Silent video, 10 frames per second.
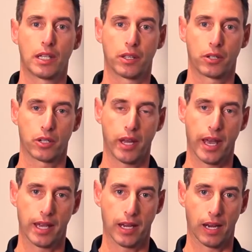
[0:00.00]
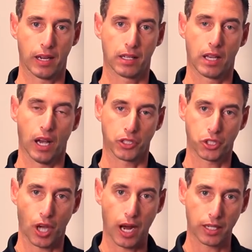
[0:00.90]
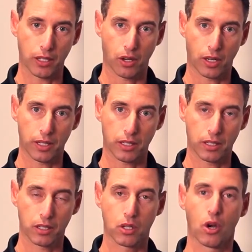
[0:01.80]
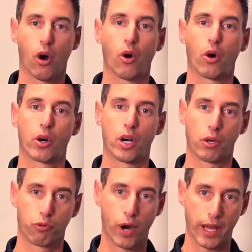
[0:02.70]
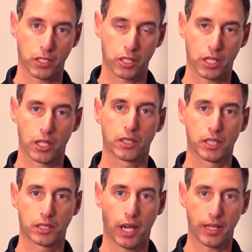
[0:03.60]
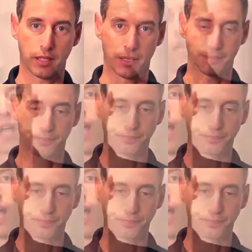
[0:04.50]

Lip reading: either a socket on it or a wrench to tighten it.